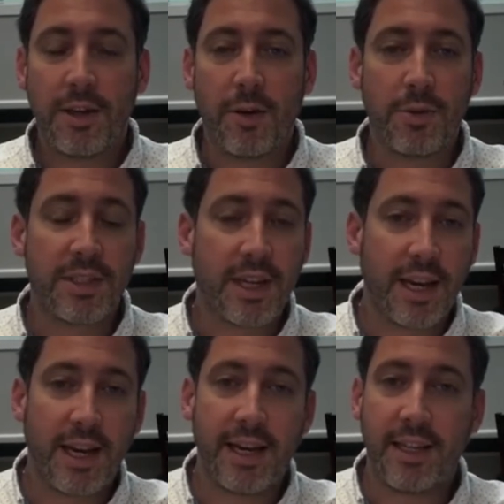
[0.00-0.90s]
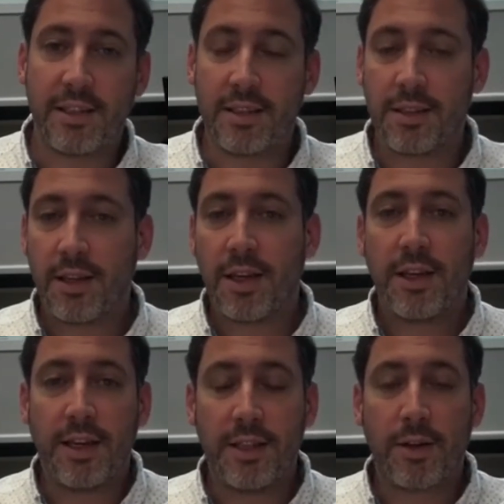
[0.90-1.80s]
outside, and
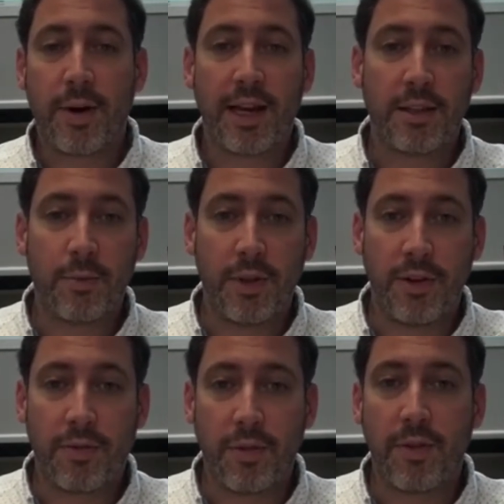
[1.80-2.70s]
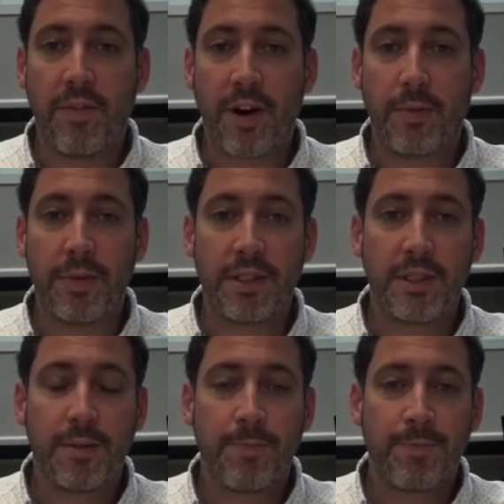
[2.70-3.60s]
interacting with different environments.